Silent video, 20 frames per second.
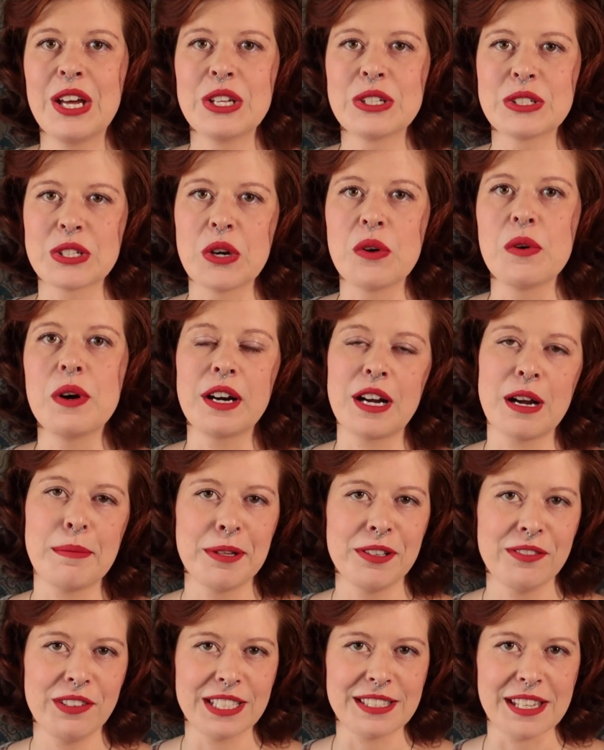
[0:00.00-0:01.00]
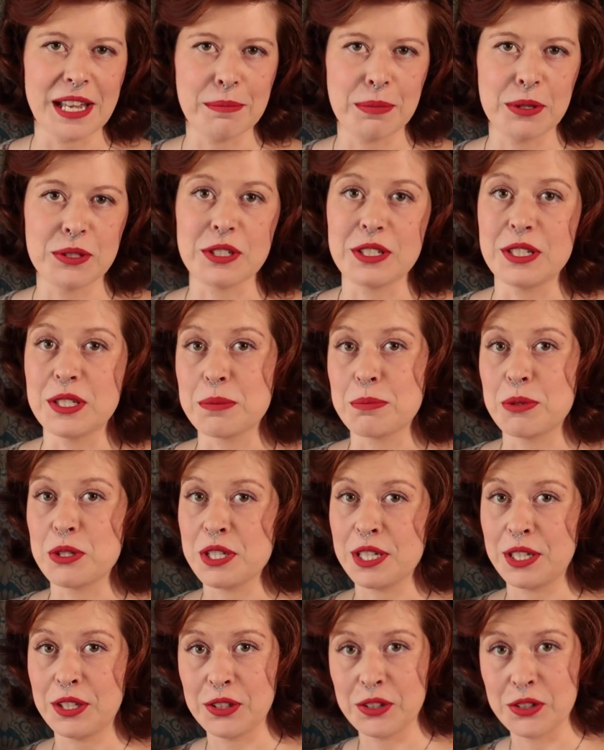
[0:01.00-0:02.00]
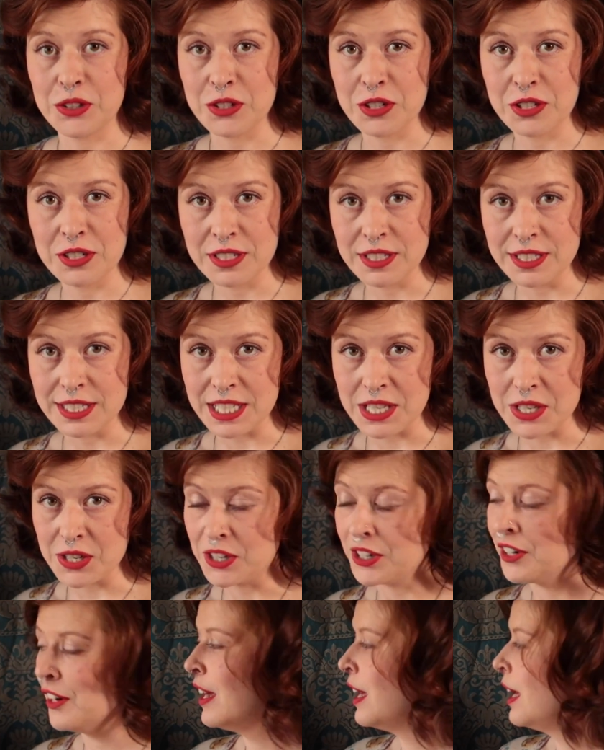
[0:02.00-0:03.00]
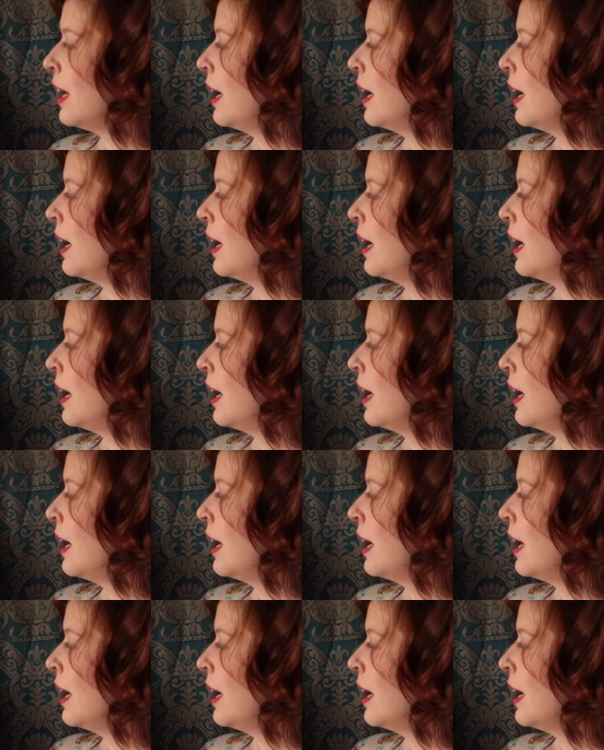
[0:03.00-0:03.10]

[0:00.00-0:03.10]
So a couple of examples on this particular deer,